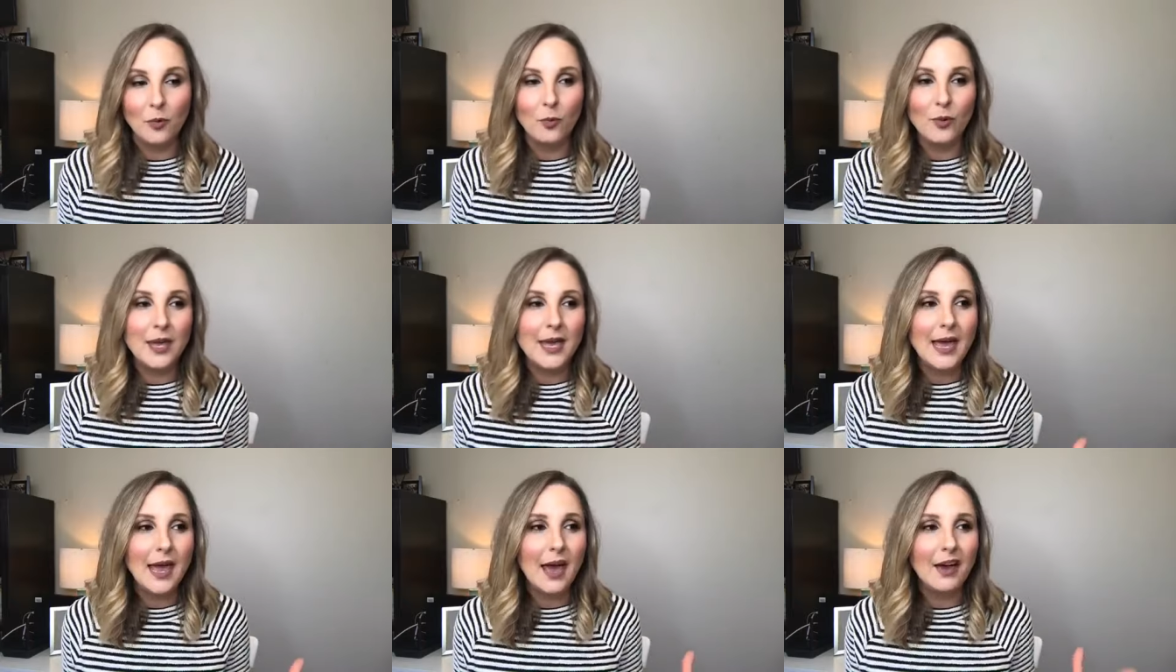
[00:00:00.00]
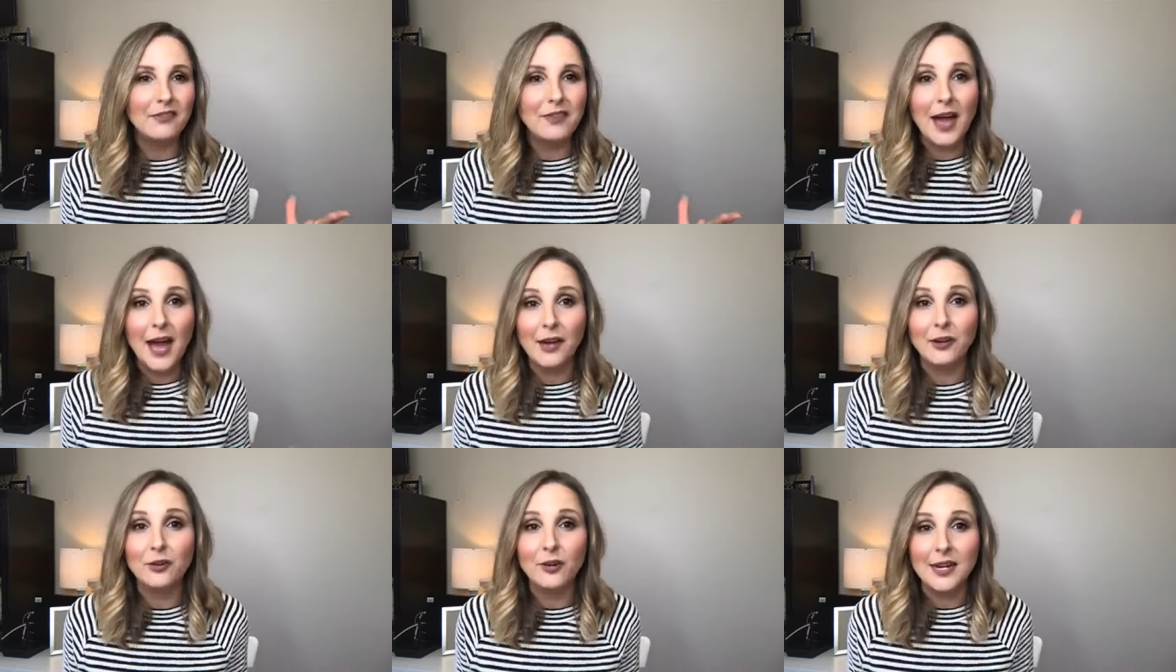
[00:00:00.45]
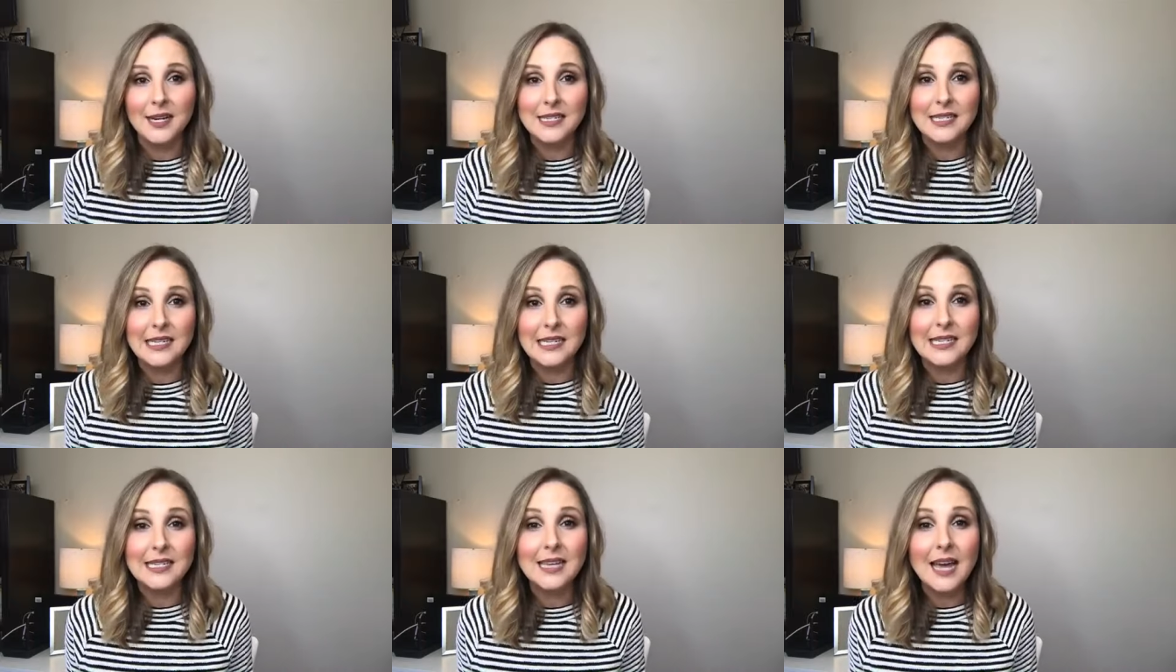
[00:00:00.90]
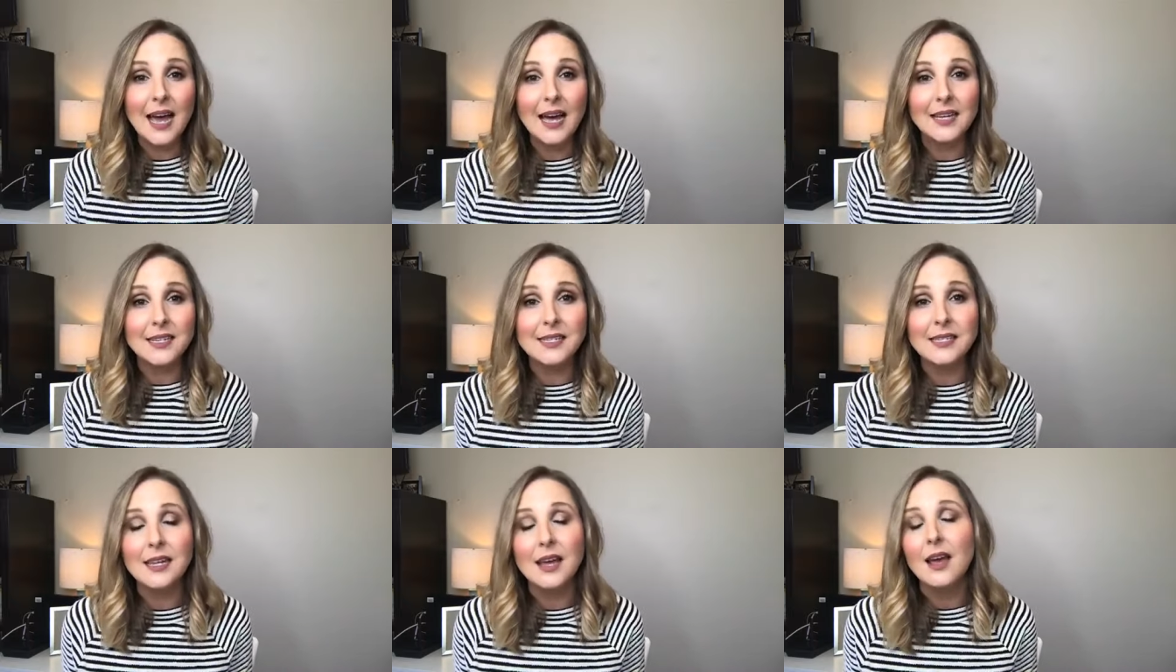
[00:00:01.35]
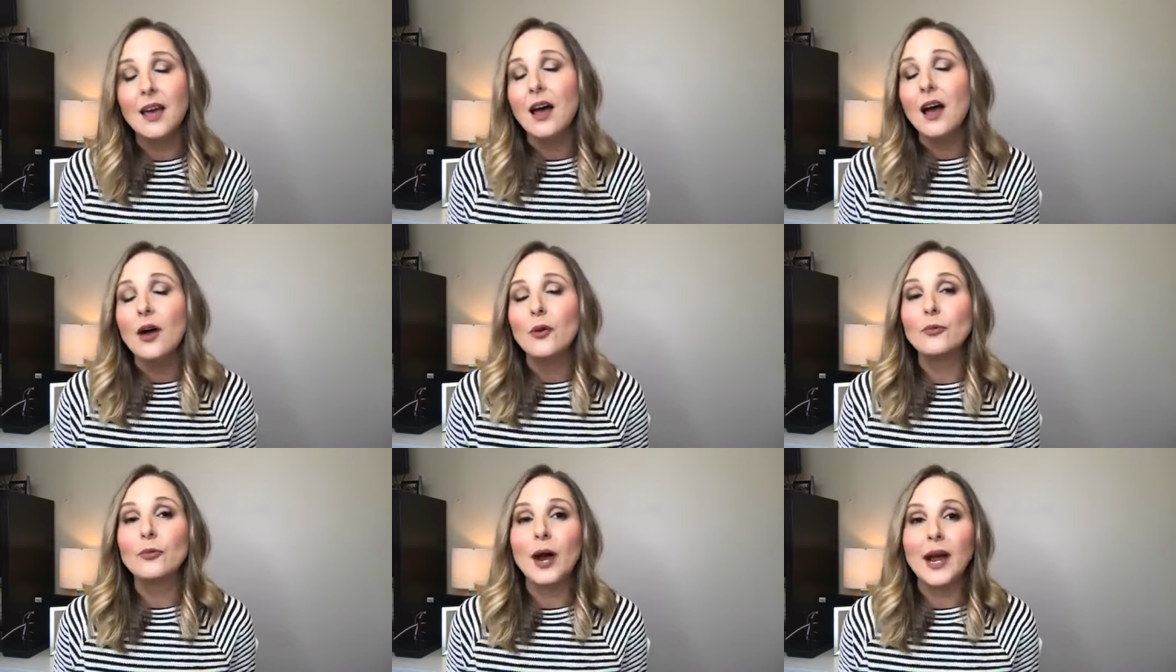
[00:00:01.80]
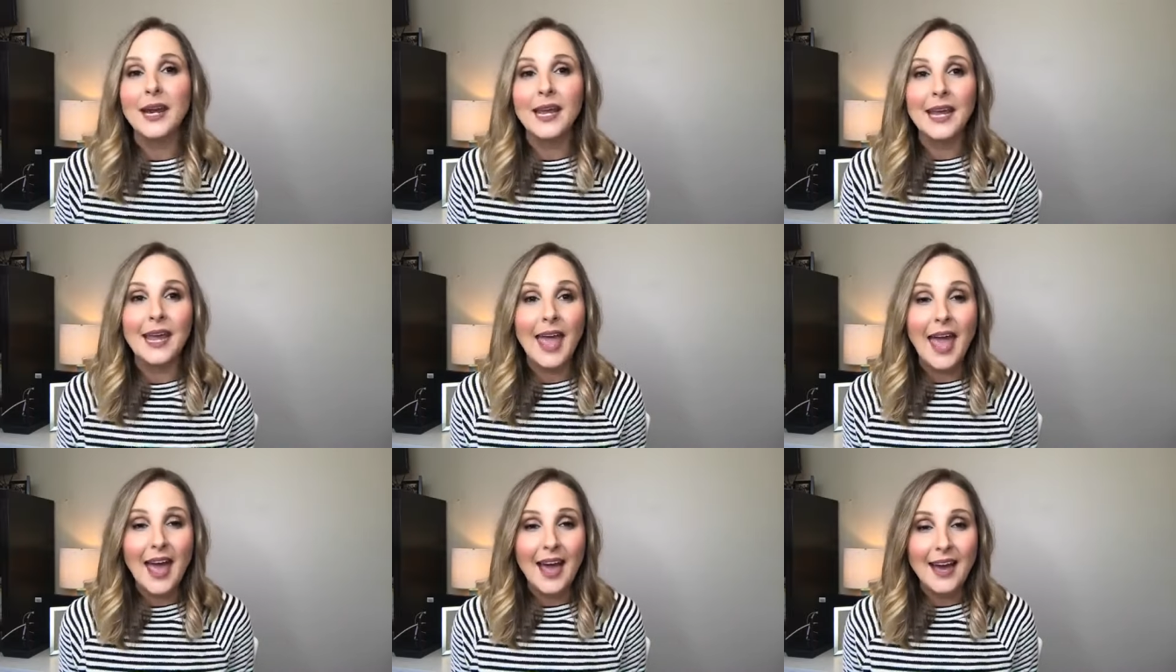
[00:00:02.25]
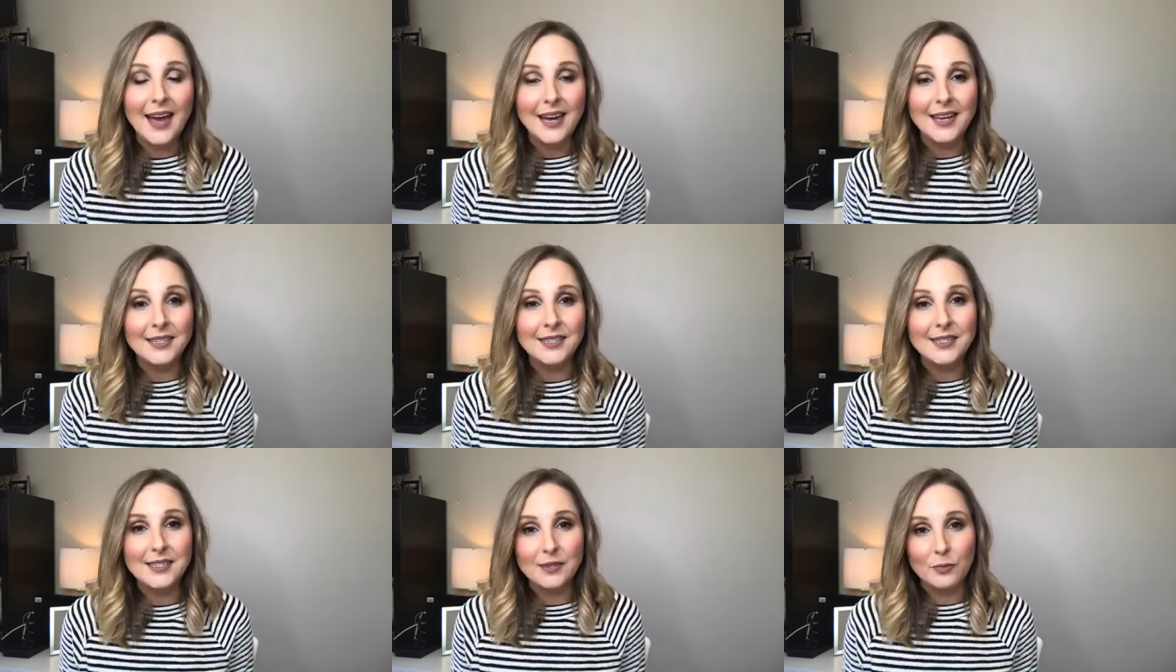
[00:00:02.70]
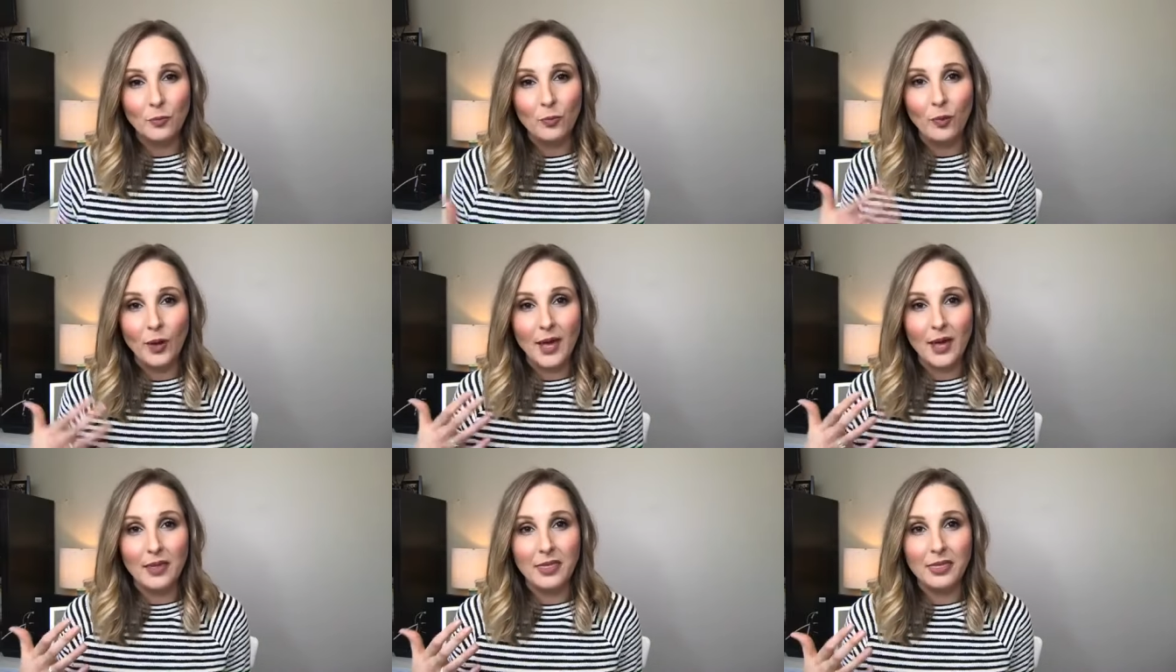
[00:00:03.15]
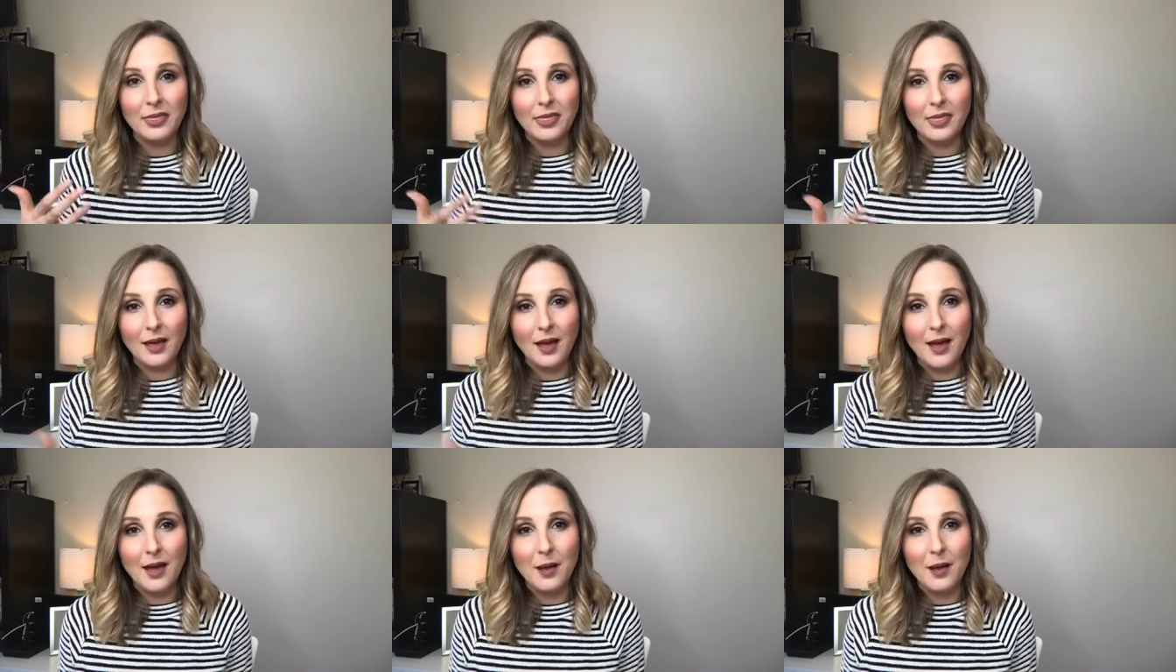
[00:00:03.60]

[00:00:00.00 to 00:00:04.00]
We have had great success running ads with